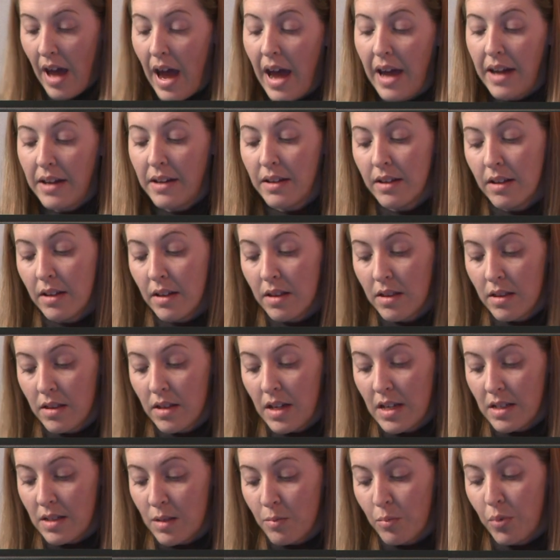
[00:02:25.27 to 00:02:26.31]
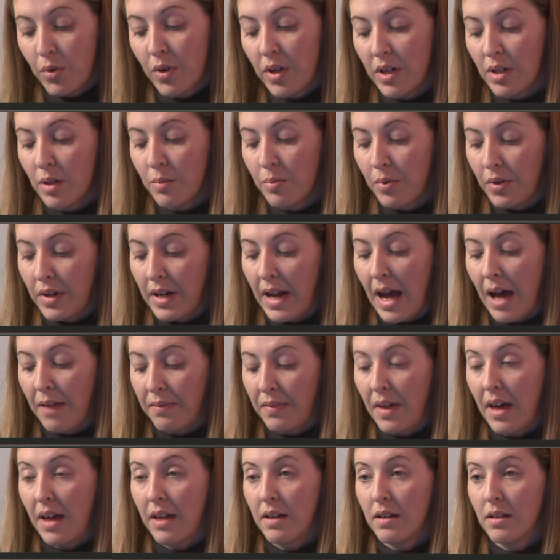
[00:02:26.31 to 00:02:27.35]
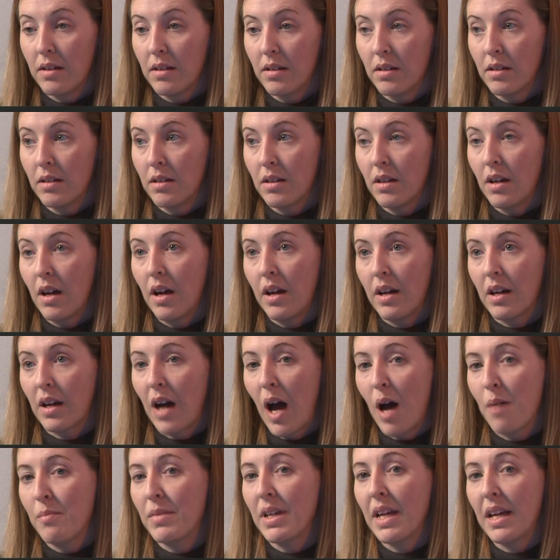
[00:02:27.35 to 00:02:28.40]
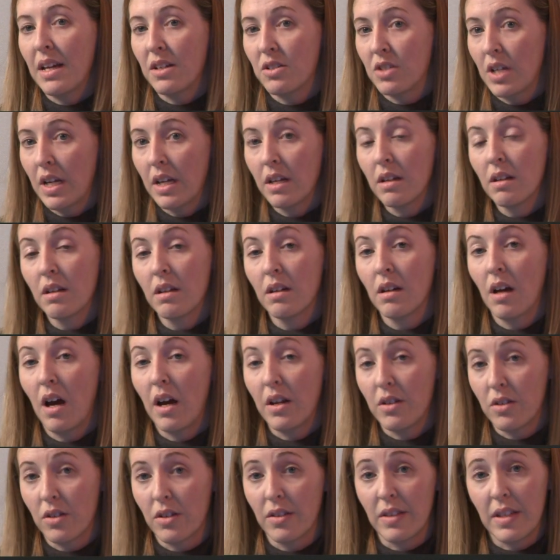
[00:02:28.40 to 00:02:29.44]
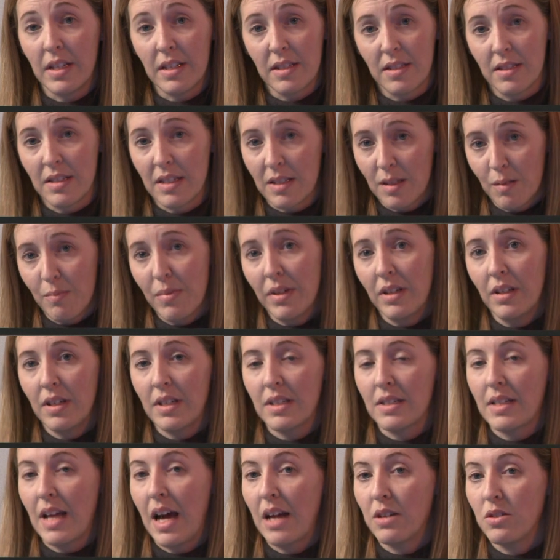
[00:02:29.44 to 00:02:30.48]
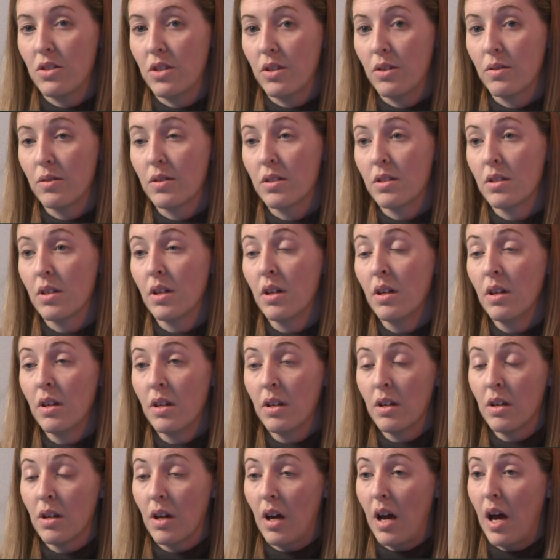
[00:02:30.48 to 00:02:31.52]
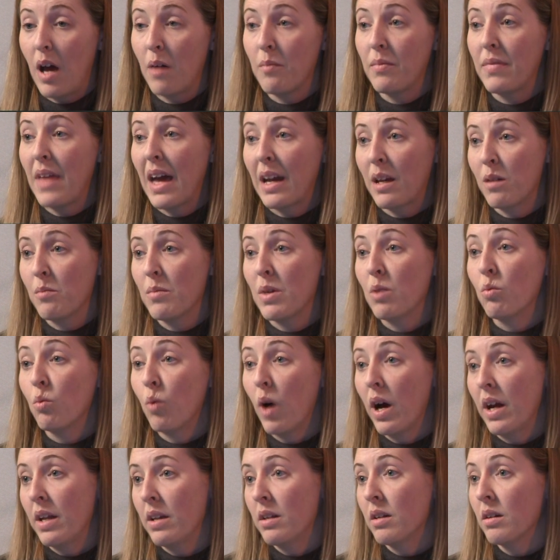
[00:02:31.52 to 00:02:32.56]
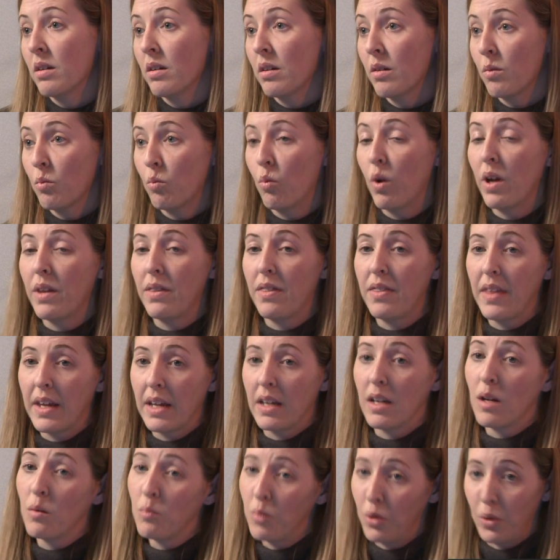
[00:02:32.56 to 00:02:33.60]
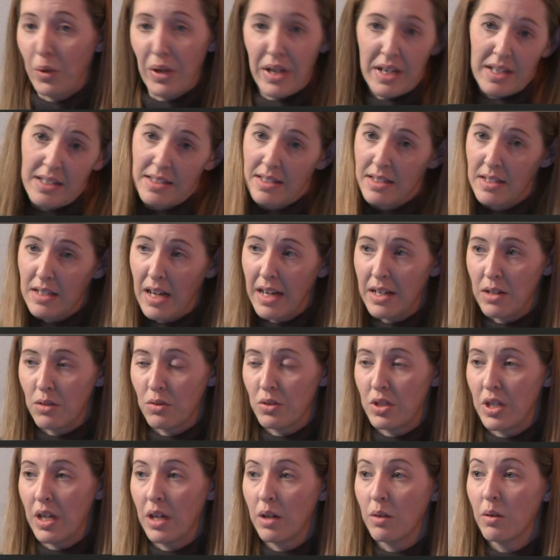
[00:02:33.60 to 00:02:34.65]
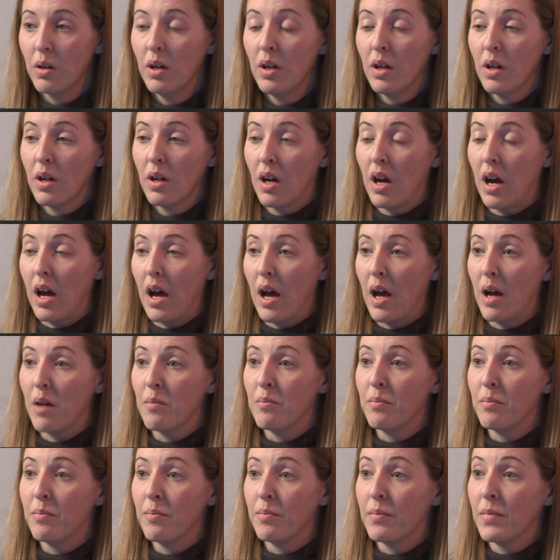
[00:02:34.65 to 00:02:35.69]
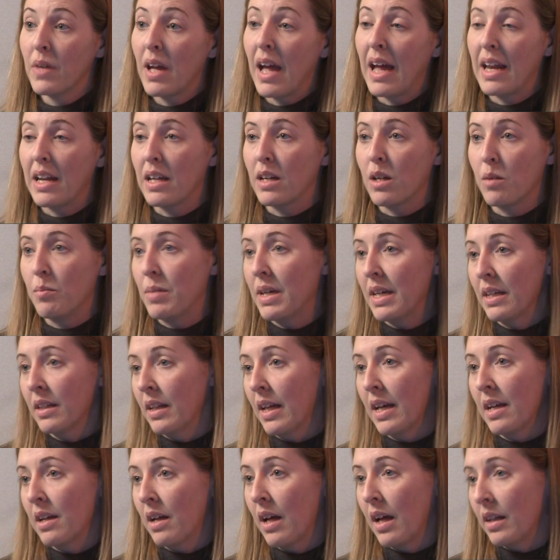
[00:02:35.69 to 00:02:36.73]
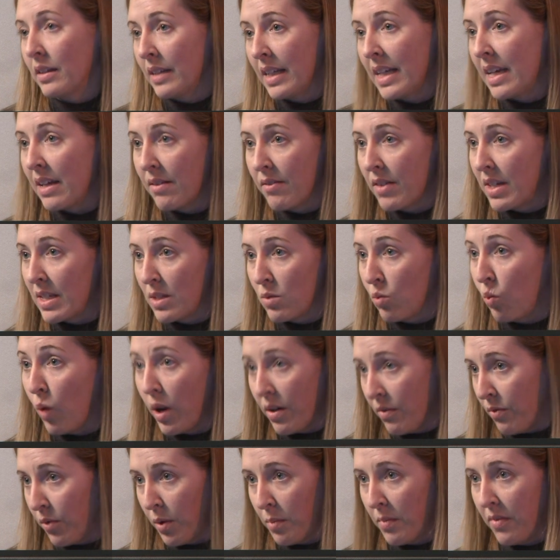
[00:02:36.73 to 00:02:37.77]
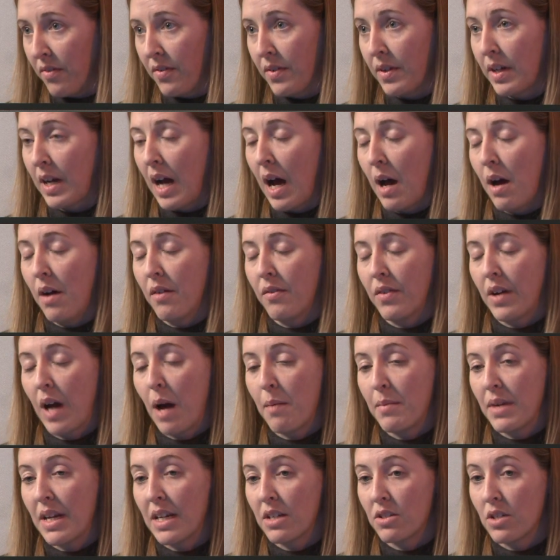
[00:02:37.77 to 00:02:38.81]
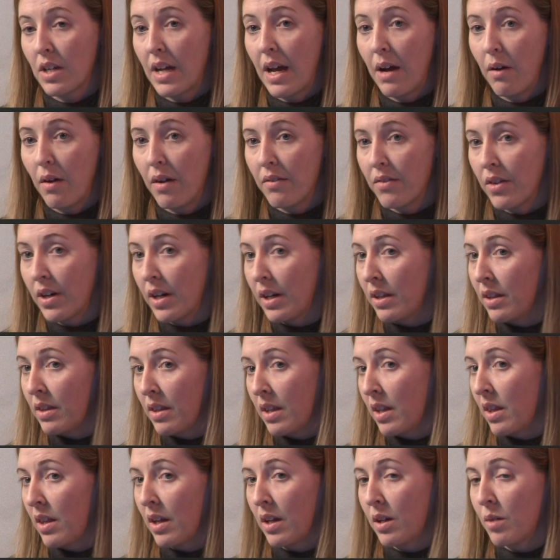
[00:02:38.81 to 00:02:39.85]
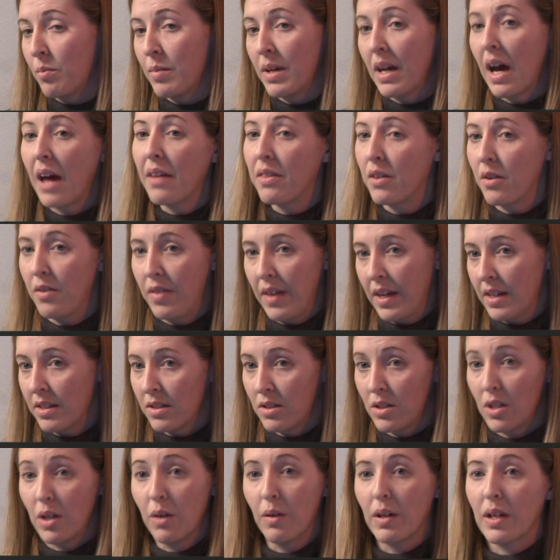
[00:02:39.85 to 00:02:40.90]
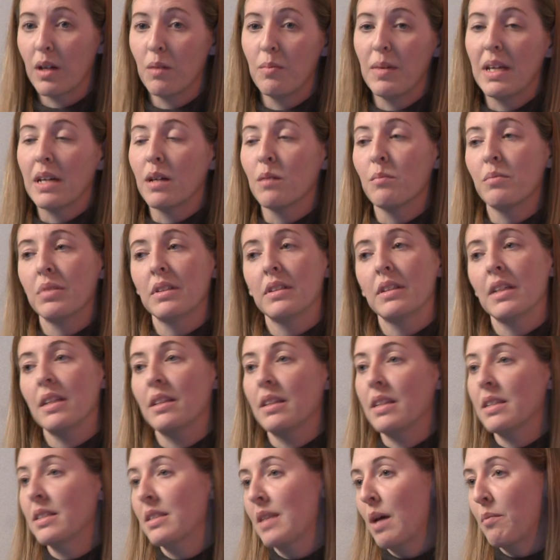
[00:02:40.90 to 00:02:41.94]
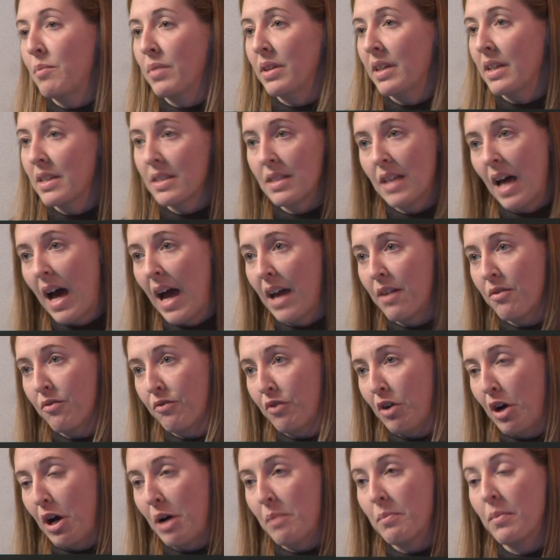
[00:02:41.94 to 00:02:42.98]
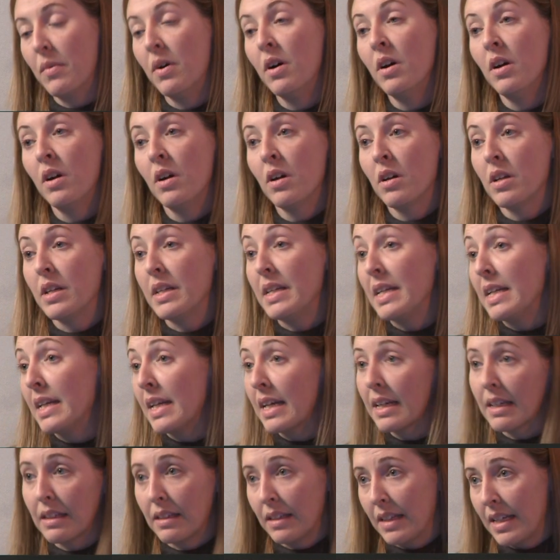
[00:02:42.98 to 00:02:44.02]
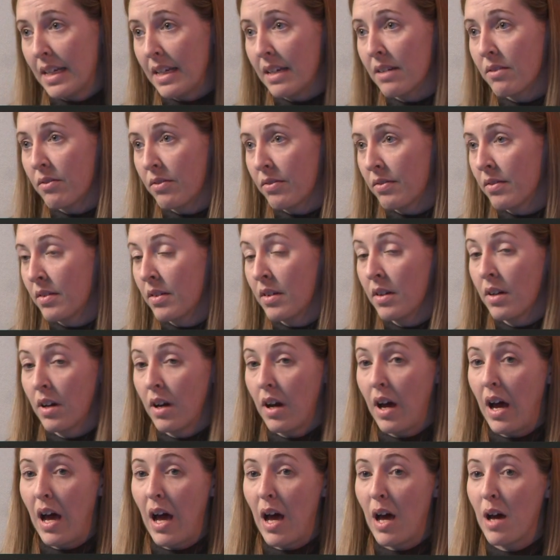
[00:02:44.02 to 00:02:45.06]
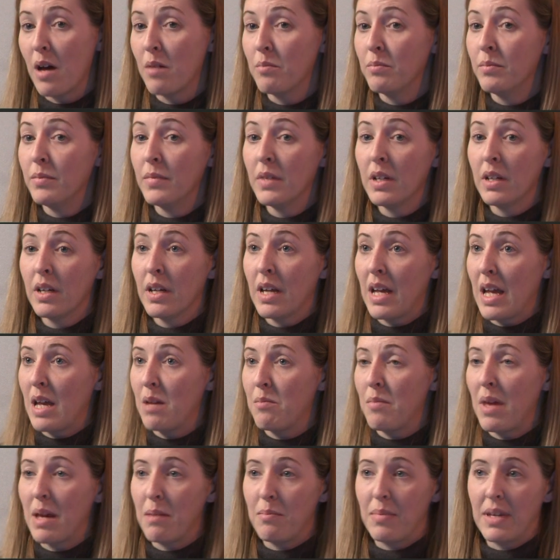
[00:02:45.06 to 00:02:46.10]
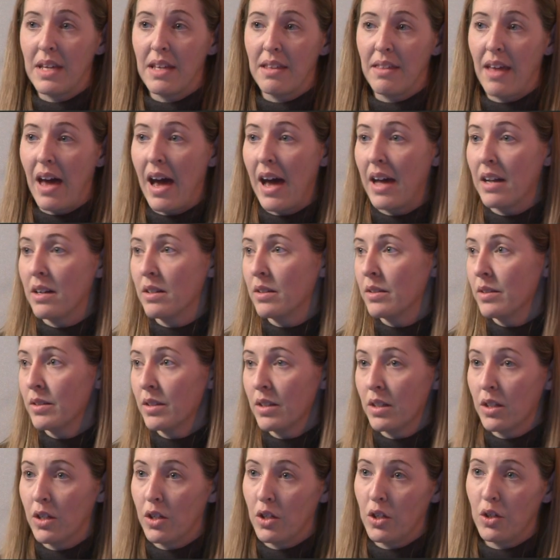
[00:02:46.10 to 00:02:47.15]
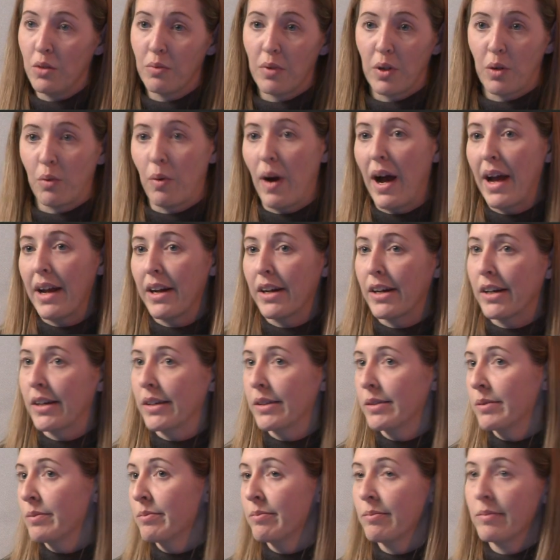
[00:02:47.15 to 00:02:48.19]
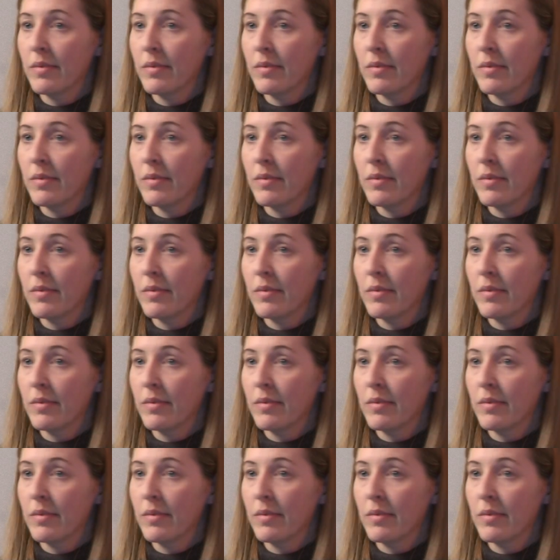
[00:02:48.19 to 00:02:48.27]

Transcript: And it's important to point out that an accommodation under these disability statutes, um, that can be one, one thing an employee is entitled to. Um, and it could be a, a, leave is one form of, a, of accommodation. However, it, it could be other things too. It could be completely separately aside from needing a leave. Um, it may be that you require